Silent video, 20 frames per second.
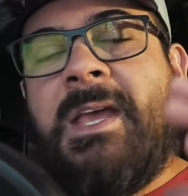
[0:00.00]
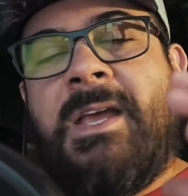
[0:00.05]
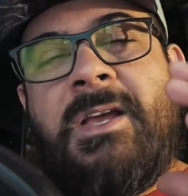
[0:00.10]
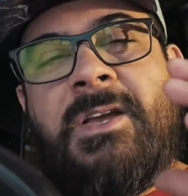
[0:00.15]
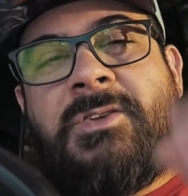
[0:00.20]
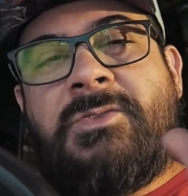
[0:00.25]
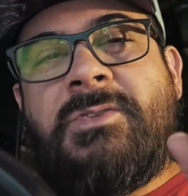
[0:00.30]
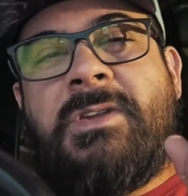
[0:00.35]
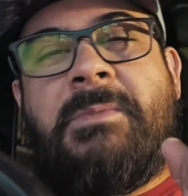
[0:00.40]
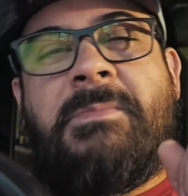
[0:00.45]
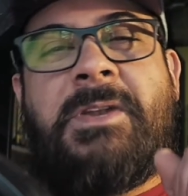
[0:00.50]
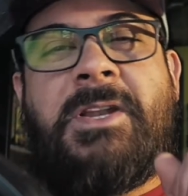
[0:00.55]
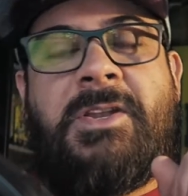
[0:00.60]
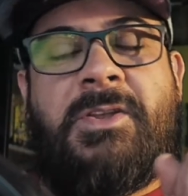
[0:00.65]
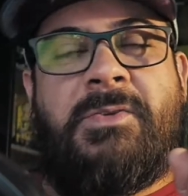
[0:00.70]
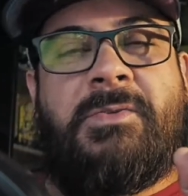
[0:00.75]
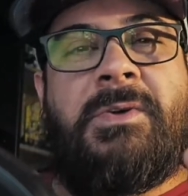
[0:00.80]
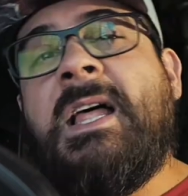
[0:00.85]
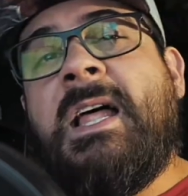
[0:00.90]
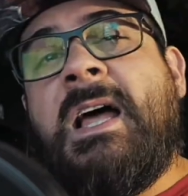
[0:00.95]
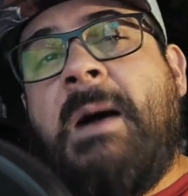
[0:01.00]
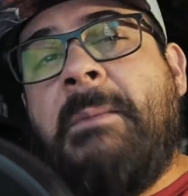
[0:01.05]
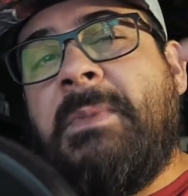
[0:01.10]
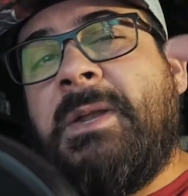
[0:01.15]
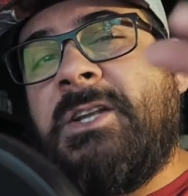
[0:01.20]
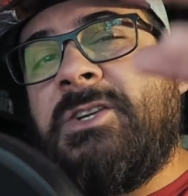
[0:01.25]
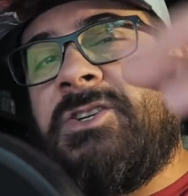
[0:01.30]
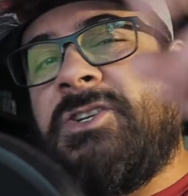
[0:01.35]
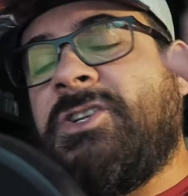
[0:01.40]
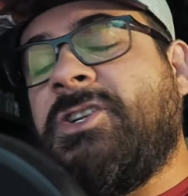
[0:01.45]
Here's what I'm going to do. I'm
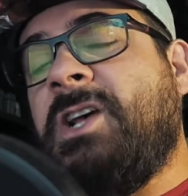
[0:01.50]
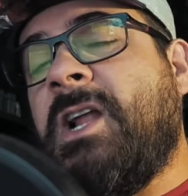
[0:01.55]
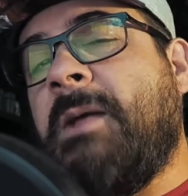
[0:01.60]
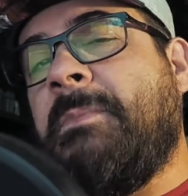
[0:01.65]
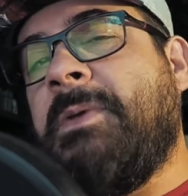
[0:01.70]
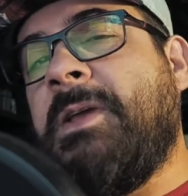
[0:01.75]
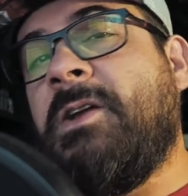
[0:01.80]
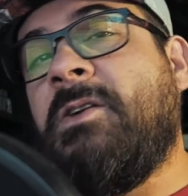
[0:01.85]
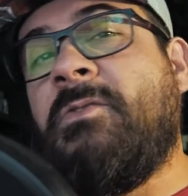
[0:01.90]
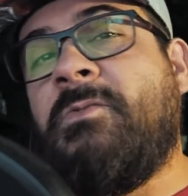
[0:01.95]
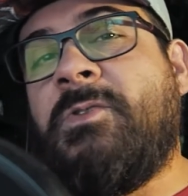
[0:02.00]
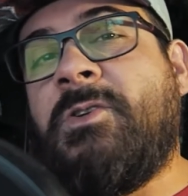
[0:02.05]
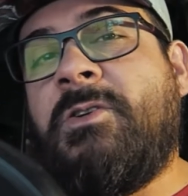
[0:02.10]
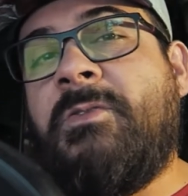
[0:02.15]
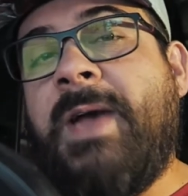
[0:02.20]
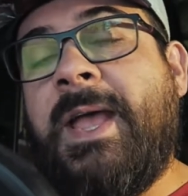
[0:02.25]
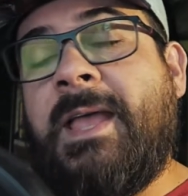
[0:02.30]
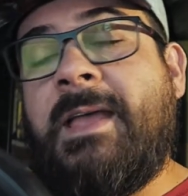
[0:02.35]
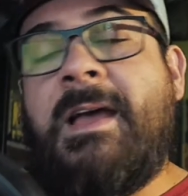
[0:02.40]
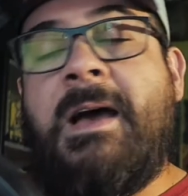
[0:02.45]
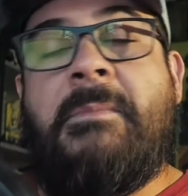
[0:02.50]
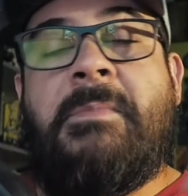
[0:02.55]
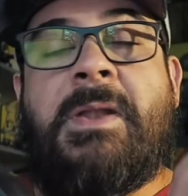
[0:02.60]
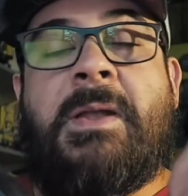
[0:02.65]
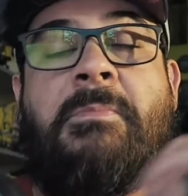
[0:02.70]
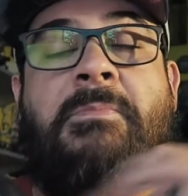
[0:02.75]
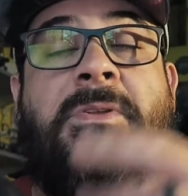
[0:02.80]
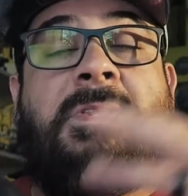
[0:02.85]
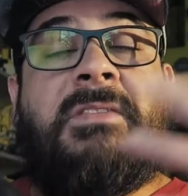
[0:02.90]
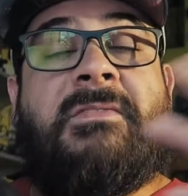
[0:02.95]
going to just shut up here real quick. I'm going
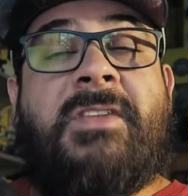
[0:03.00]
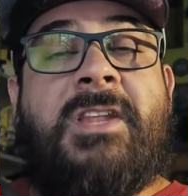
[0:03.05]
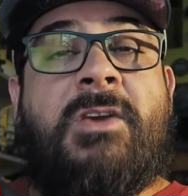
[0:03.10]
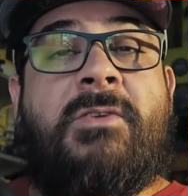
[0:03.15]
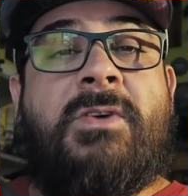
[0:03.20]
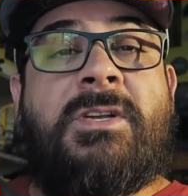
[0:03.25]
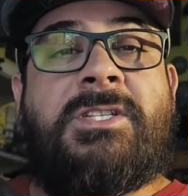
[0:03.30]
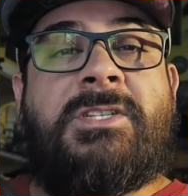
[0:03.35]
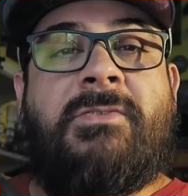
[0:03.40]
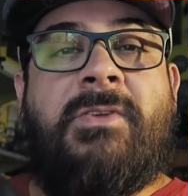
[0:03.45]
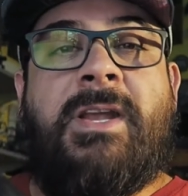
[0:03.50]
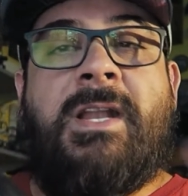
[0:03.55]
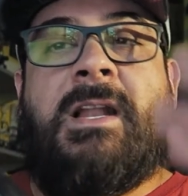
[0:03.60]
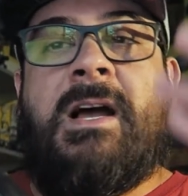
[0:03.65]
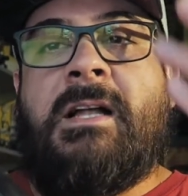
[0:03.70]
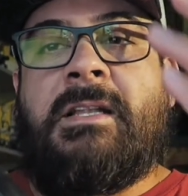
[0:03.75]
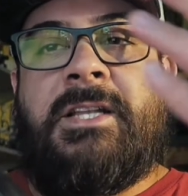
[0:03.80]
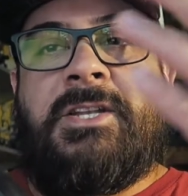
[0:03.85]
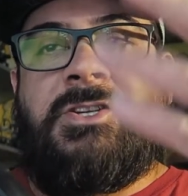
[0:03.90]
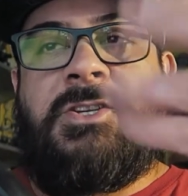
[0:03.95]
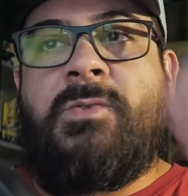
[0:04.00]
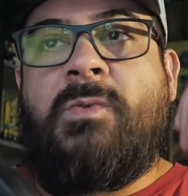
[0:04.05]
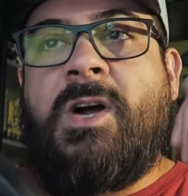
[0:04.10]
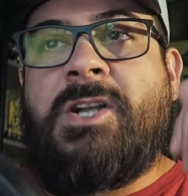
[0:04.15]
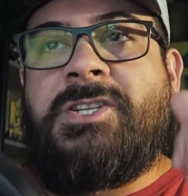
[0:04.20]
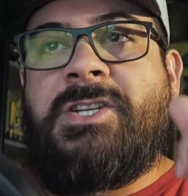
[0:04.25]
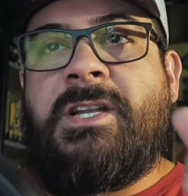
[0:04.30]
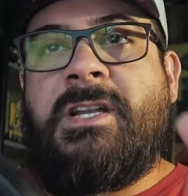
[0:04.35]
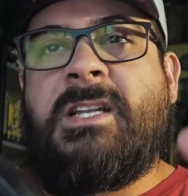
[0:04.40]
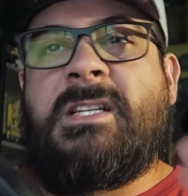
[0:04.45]
to put the video on screen. I'll let you
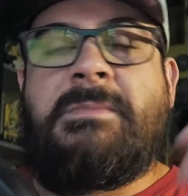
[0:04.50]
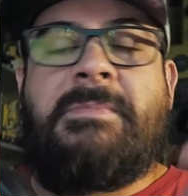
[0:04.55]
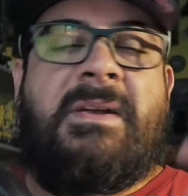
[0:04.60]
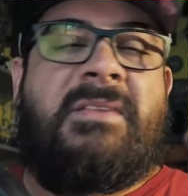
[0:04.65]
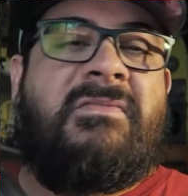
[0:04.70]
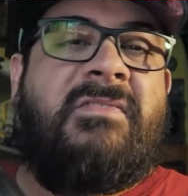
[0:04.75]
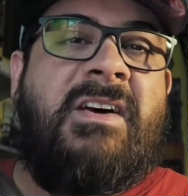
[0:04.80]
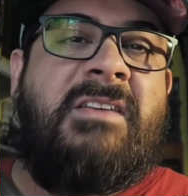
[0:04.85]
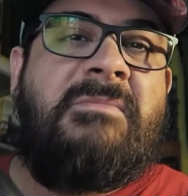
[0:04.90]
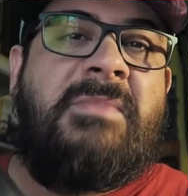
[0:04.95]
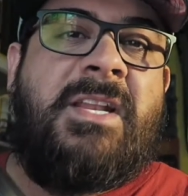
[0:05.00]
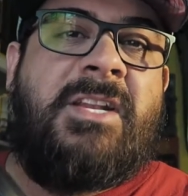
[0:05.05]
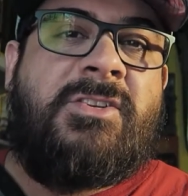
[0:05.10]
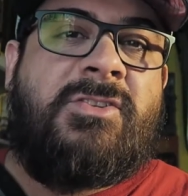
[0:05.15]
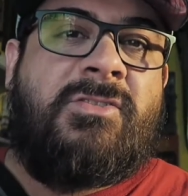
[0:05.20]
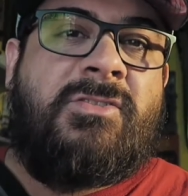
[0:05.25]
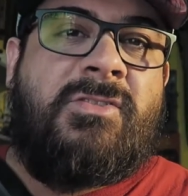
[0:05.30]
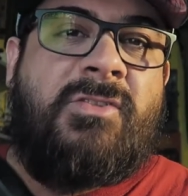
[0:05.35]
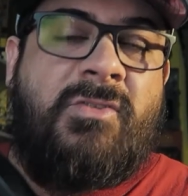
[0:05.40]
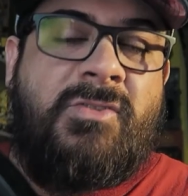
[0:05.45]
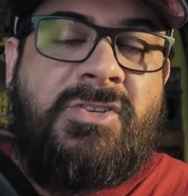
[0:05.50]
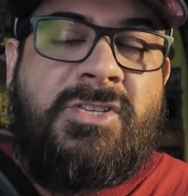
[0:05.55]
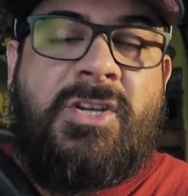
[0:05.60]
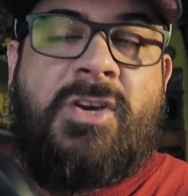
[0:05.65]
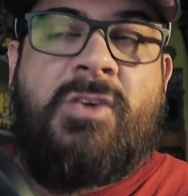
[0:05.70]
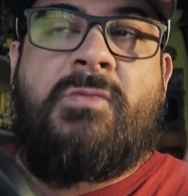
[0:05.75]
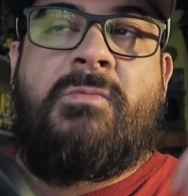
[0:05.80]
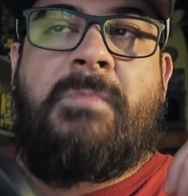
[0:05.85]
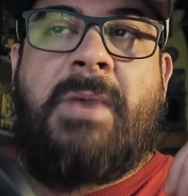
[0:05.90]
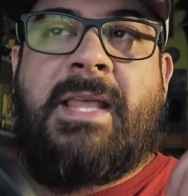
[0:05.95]
watch it. It's about 5 minutes or
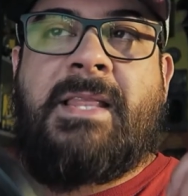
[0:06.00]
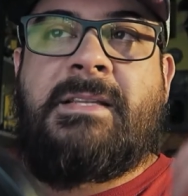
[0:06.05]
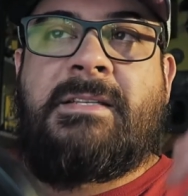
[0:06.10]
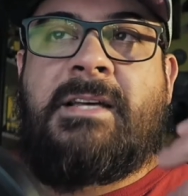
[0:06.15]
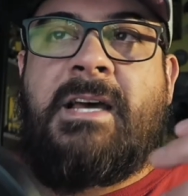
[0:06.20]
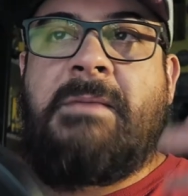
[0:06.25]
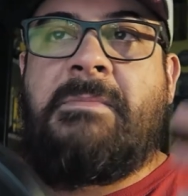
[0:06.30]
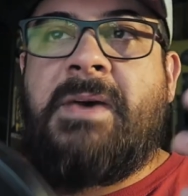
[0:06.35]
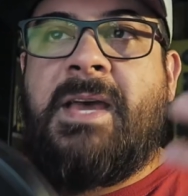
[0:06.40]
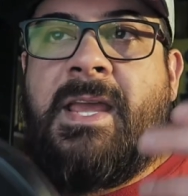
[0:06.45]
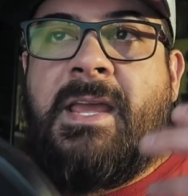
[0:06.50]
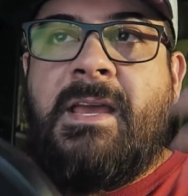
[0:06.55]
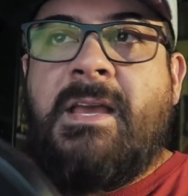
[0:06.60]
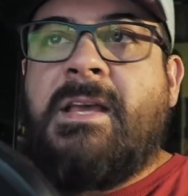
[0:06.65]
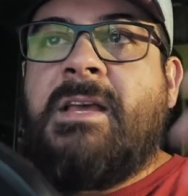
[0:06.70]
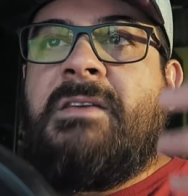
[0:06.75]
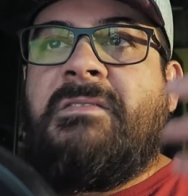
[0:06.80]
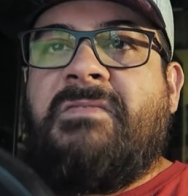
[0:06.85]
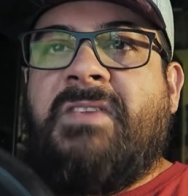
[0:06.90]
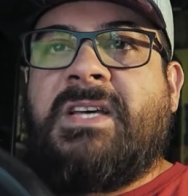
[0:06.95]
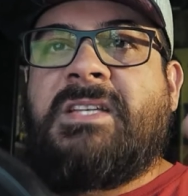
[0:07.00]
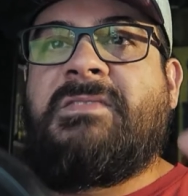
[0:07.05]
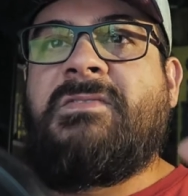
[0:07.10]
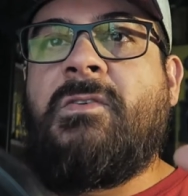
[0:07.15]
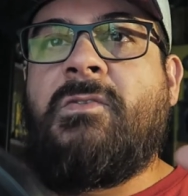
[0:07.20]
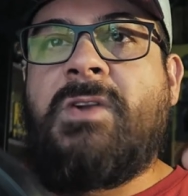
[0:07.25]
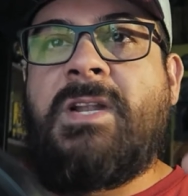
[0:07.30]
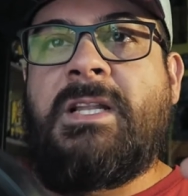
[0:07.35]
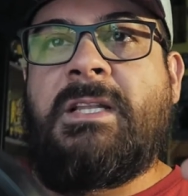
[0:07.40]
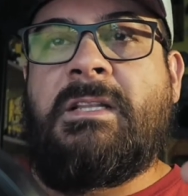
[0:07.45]
so by the time I fast
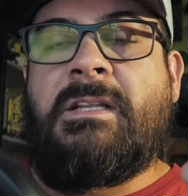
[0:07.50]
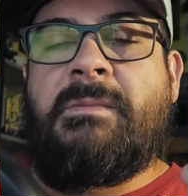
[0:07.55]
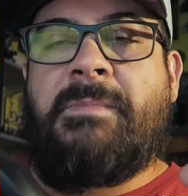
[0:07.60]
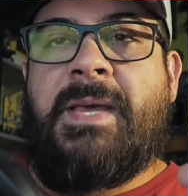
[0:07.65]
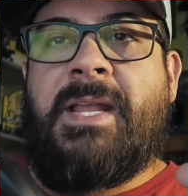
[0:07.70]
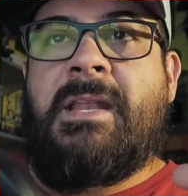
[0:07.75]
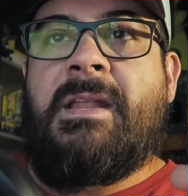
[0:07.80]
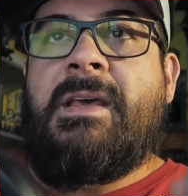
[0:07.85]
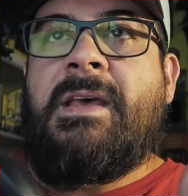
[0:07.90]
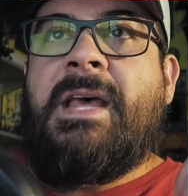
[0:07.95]
forward it a little bit.